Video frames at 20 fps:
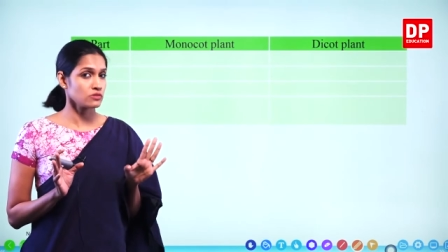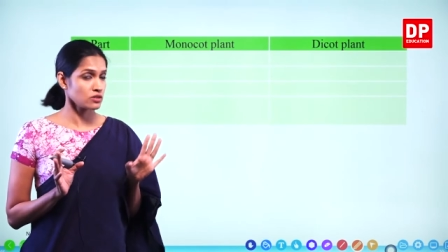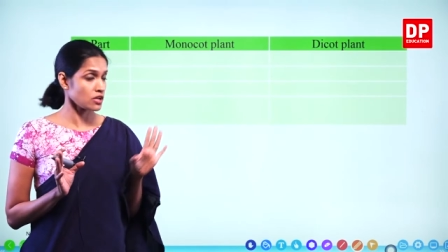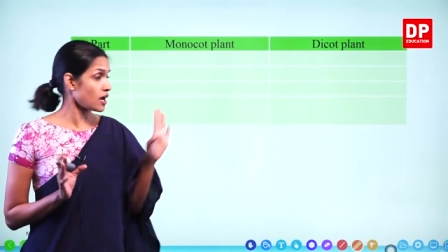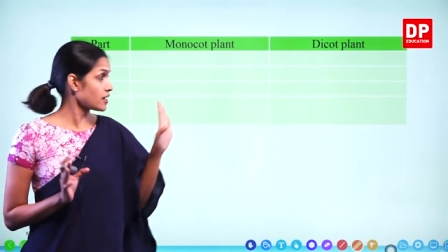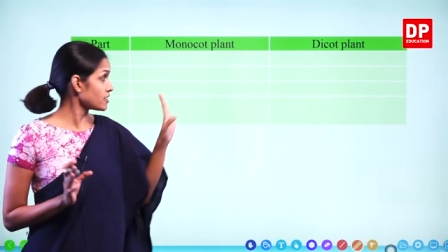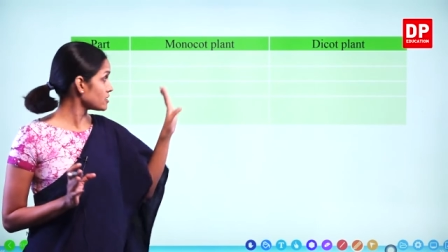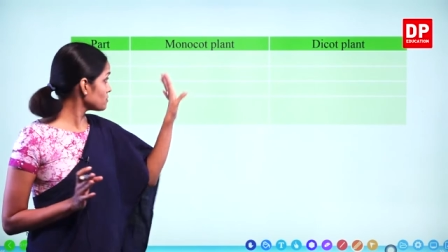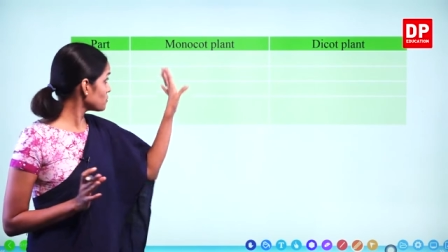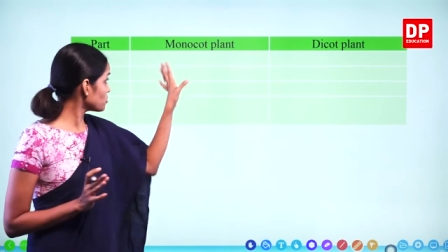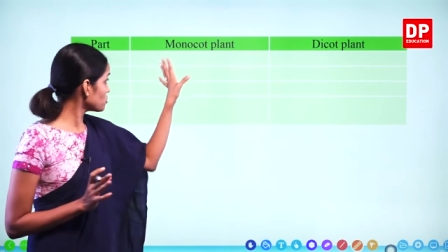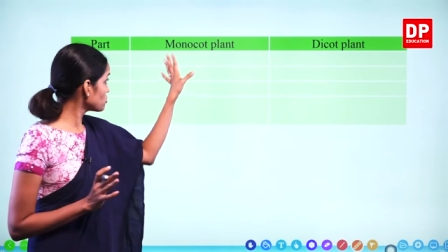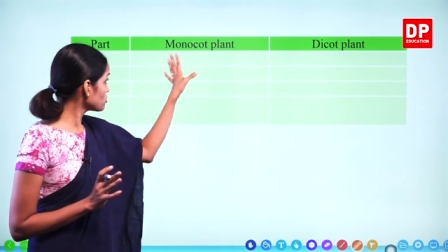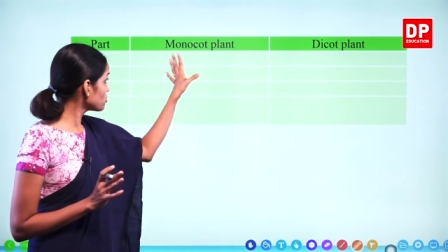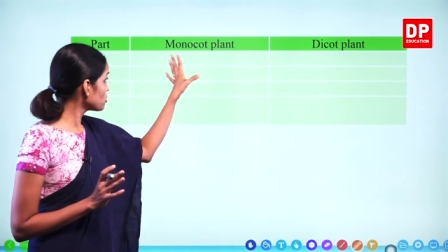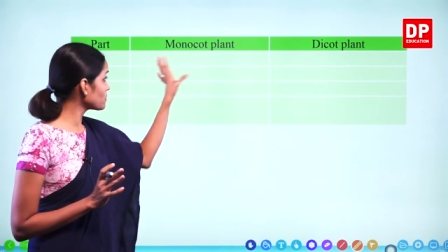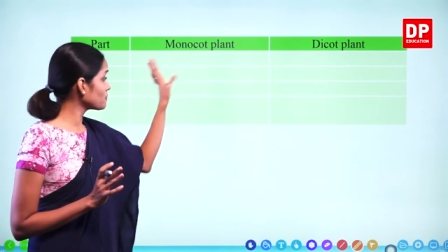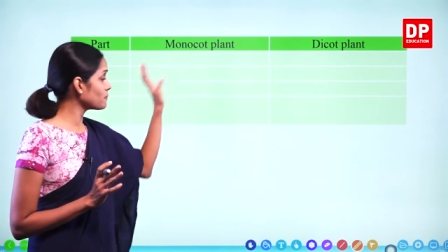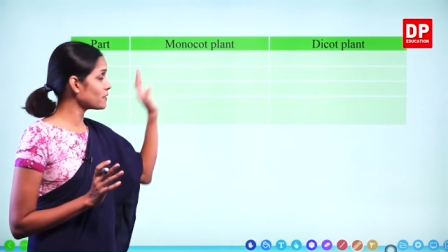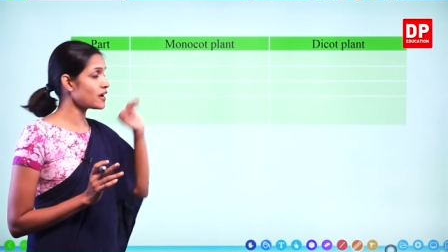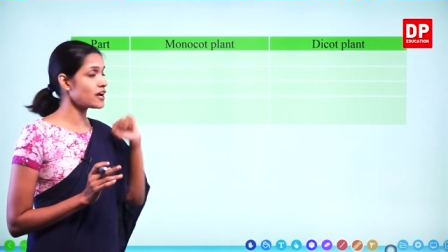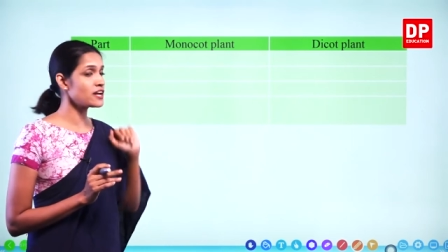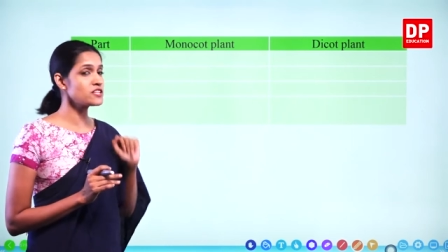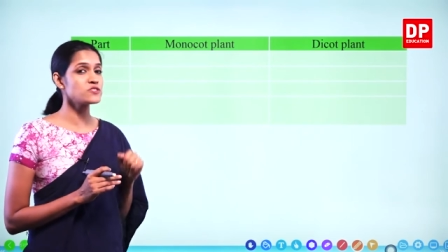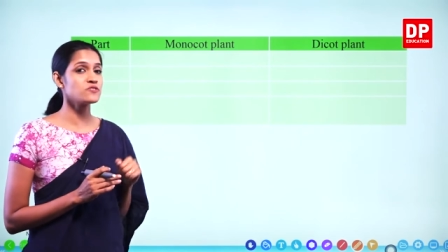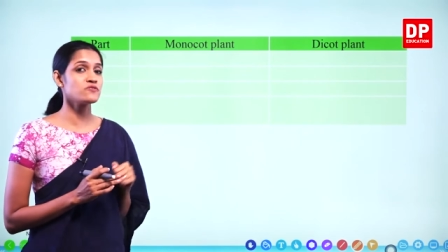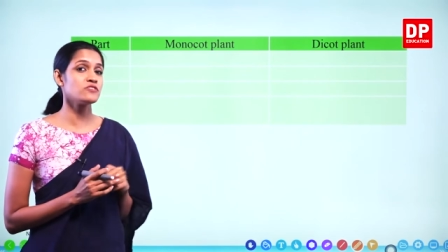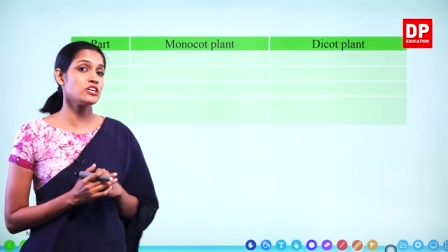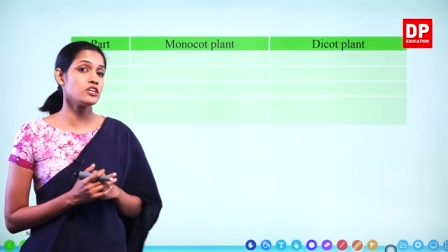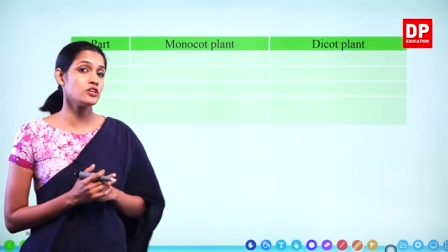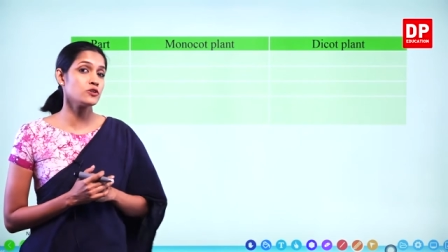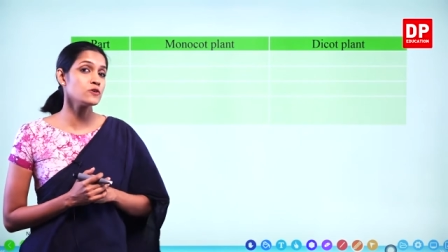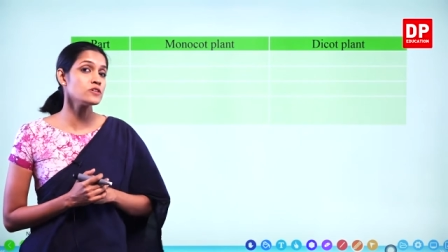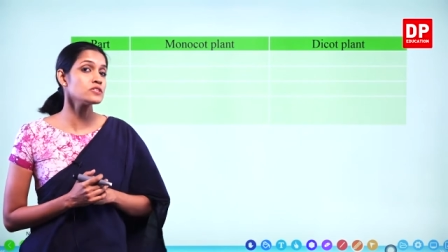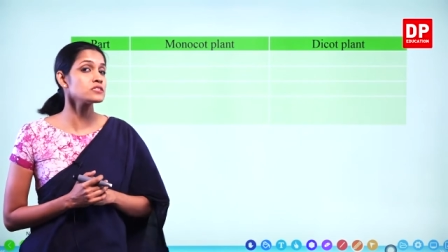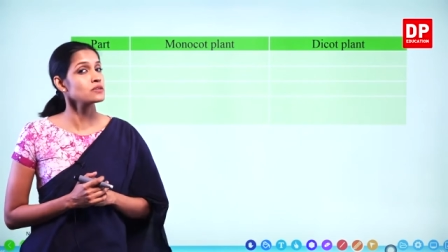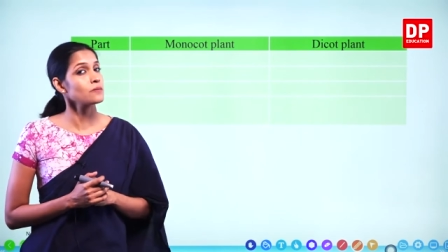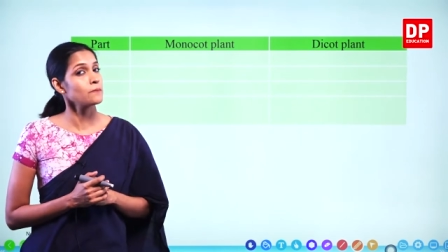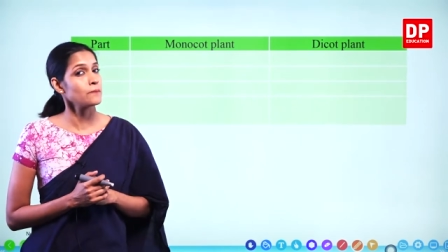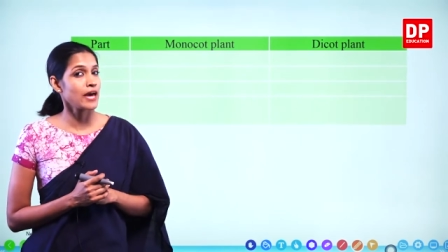Under monocot plants, we
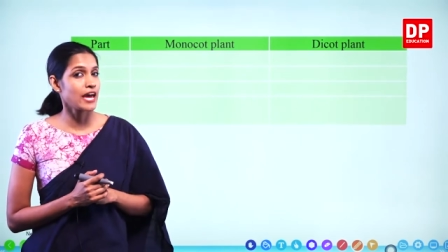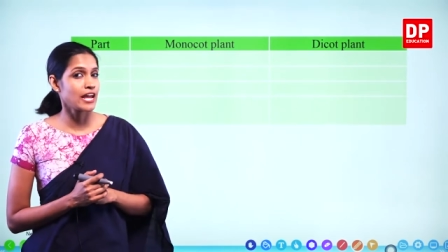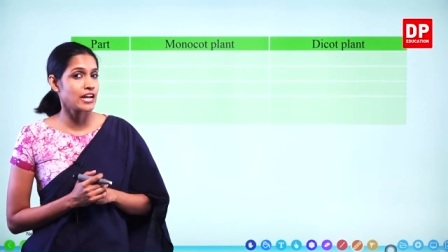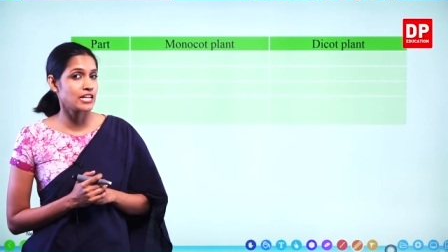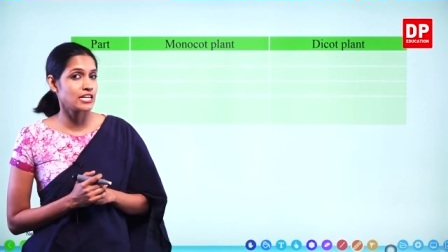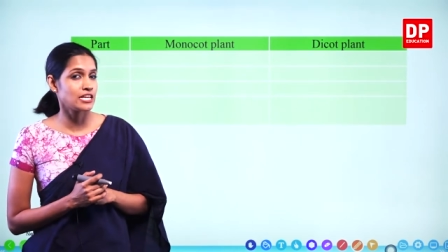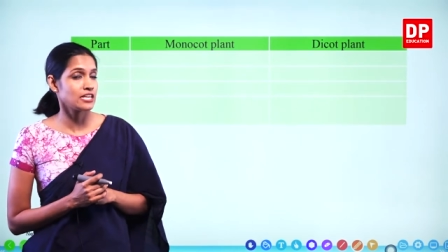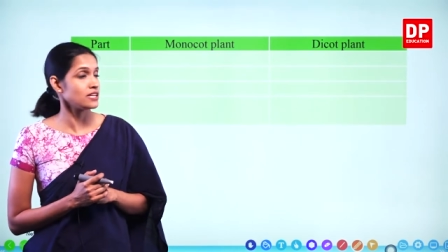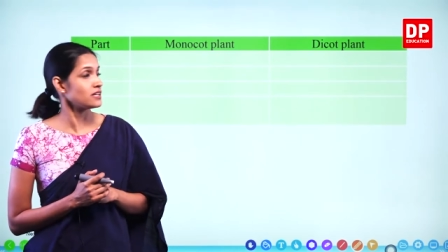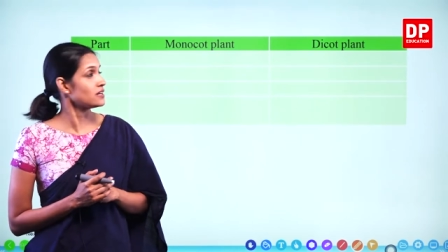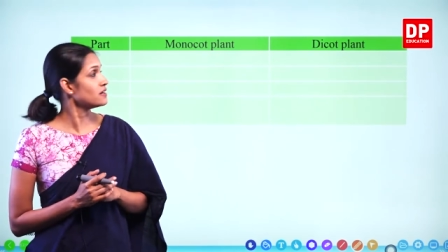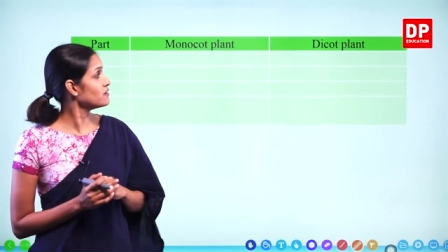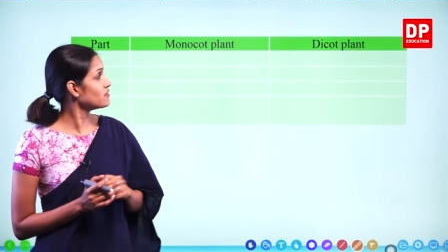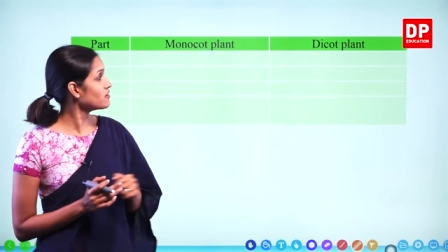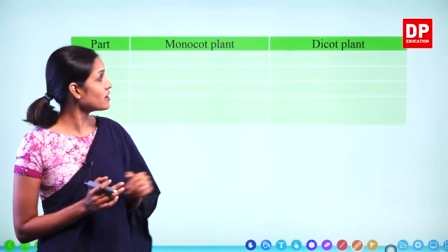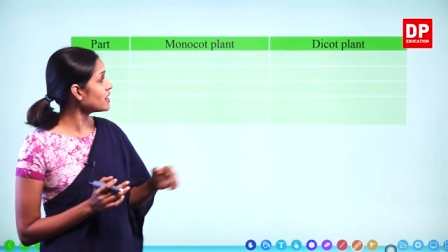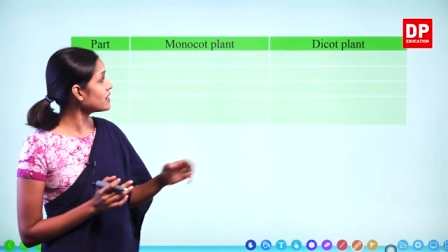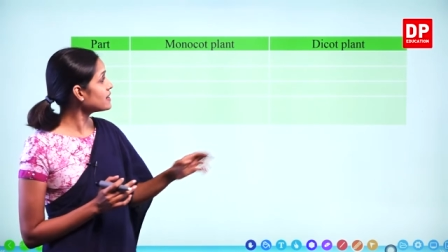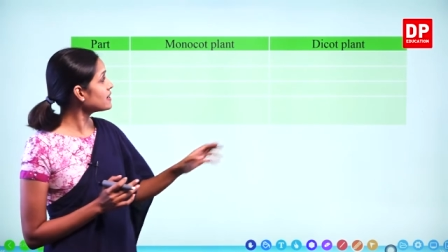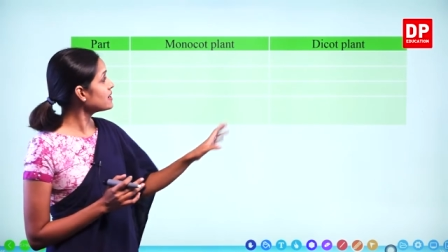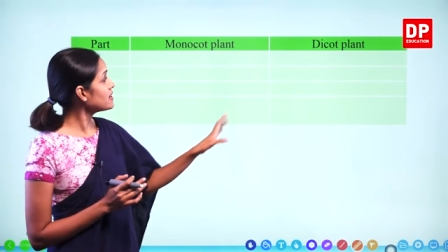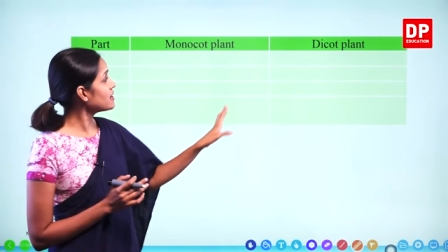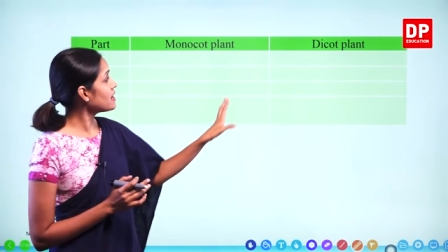used paddy, right?